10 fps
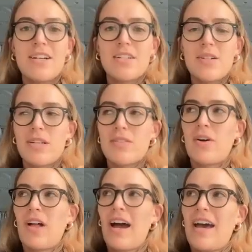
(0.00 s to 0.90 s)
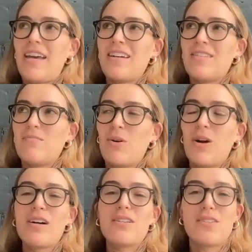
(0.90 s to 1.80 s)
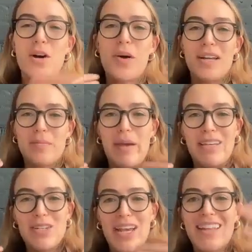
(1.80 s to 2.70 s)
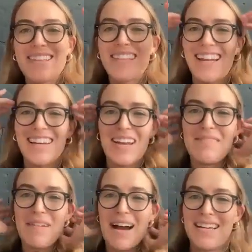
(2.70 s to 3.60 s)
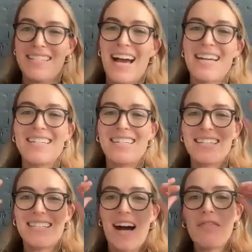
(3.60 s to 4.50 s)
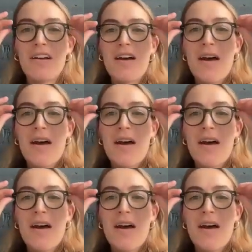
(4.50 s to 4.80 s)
And Dr. Westphal, I more so as a patient than my scientist self,